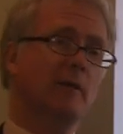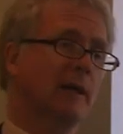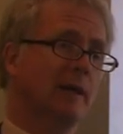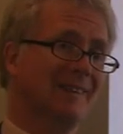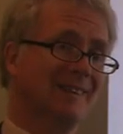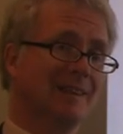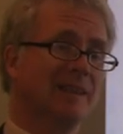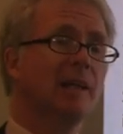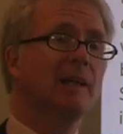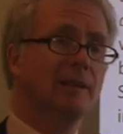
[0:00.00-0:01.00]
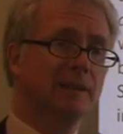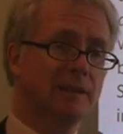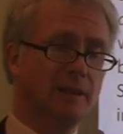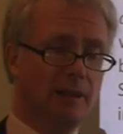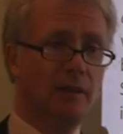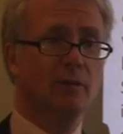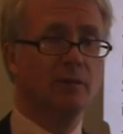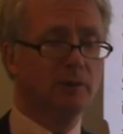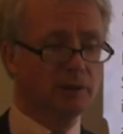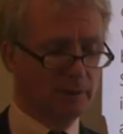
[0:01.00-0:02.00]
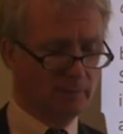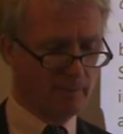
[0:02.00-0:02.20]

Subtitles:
that can sustain us in the future.